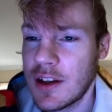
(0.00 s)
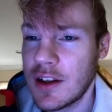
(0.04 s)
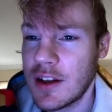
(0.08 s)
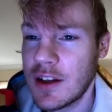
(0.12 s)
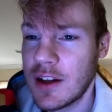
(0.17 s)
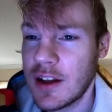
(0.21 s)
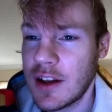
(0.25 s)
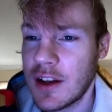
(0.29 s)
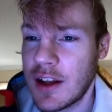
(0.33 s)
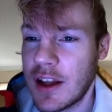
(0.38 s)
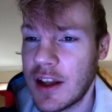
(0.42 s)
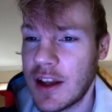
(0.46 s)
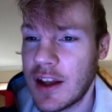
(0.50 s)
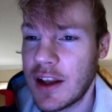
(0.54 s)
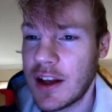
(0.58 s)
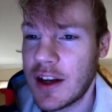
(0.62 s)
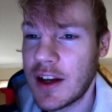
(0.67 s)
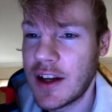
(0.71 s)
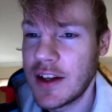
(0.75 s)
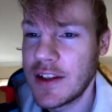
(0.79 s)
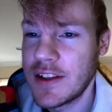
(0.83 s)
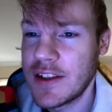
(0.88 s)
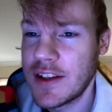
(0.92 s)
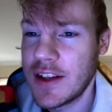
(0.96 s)
and I
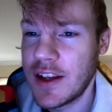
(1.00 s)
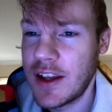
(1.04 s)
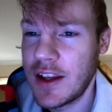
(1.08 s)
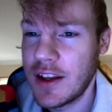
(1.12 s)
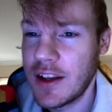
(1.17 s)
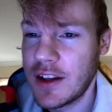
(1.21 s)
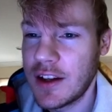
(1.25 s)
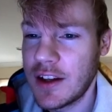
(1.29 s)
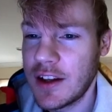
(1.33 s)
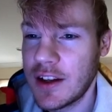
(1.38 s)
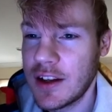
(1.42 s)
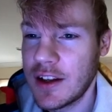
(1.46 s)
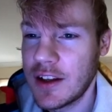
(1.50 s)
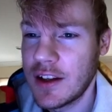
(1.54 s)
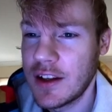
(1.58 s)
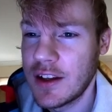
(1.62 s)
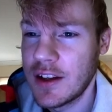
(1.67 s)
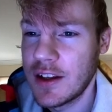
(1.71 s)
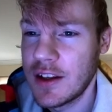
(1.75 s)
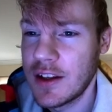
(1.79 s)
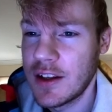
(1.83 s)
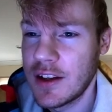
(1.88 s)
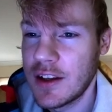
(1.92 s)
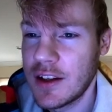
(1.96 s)
take,
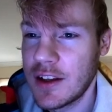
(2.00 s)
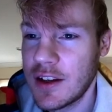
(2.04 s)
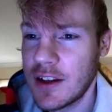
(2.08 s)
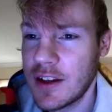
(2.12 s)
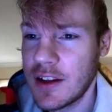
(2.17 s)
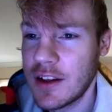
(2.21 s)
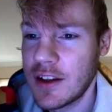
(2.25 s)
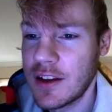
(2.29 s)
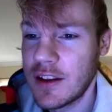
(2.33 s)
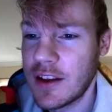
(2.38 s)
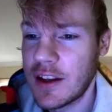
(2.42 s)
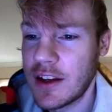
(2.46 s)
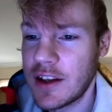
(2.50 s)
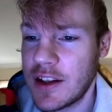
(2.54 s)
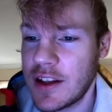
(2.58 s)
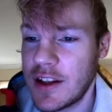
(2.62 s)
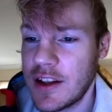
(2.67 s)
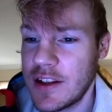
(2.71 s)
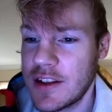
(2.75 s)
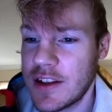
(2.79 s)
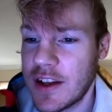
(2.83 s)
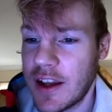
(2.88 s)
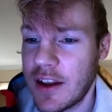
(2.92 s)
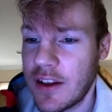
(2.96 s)
then he
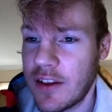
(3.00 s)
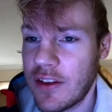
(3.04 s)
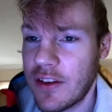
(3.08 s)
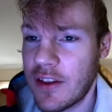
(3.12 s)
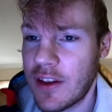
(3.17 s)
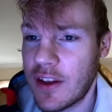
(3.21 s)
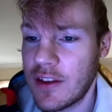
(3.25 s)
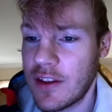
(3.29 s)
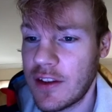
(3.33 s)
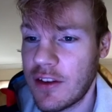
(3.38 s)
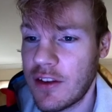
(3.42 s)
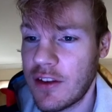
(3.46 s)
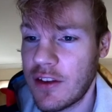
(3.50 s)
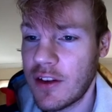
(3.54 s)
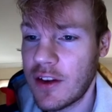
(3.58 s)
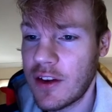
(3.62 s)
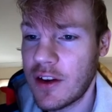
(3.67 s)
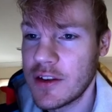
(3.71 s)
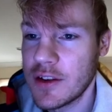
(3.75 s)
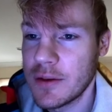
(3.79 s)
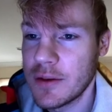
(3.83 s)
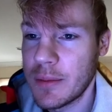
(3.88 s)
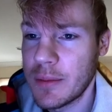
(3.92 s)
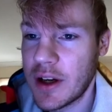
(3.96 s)
takes, then this is
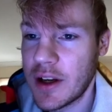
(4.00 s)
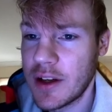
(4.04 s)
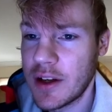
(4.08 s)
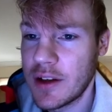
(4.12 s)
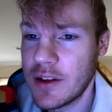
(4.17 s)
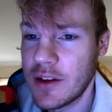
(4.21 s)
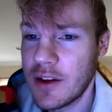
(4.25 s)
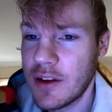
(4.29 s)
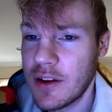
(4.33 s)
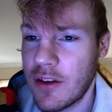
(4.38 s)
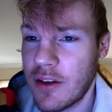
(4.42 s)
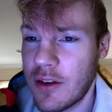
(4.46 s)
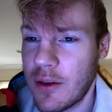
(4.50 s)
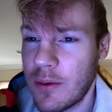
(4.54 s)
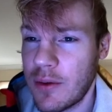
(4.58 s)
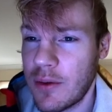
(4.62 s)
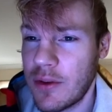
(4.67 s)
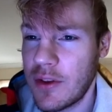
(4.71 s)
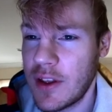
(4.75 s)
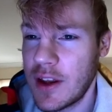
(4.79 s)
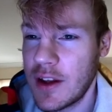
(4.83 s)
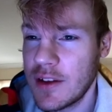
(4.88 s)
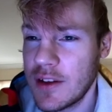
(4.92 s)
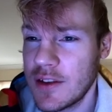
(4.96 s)
undermined. So
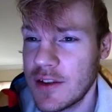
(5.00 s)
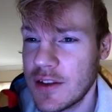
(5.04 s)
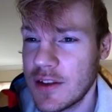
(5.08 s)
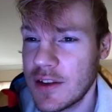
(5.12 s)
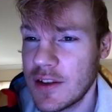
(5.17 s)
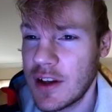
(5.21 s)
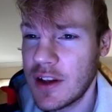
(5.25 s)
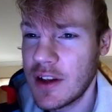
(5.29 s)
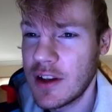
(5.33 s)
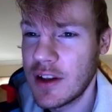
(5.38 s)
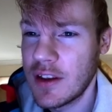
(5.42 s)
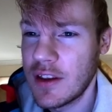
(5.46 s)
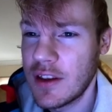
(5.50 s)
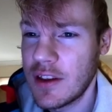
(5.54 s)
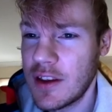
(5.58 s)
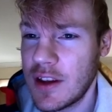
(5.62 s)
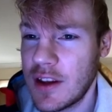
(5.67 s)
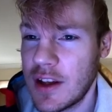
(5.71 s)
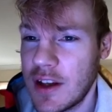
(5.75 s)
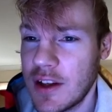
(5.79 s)
this, then